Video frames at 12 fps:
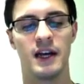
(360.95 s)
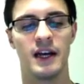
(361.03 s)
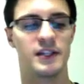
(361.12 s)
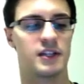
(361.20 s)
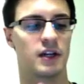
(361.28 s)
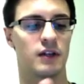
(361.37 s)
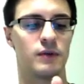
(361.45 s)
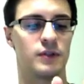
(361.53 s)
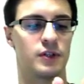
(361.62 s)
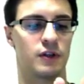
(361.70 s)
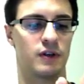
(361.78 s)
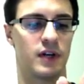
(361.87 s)
It's going to lose
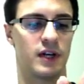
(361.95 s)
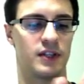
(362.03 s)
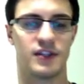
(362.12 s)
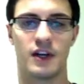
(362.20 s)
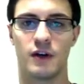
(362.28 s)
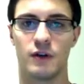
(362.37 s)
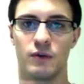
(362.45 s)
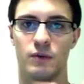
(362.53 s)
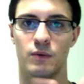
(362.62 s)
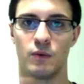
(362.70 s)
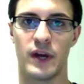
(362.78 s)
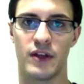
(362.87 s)
your uh, cell
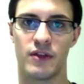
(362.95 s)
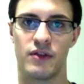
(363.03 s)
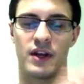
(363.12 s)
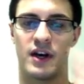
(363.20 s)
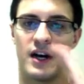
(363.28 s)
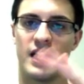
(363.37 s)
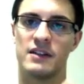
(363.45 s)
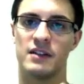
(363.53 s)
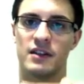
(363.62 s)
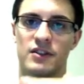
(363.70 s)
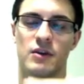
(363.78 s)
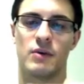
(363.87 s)
width and height
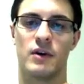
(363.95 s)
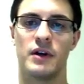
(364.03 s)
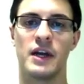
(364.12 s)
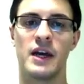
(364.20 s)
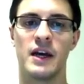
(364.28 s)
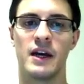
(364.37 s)
and so on.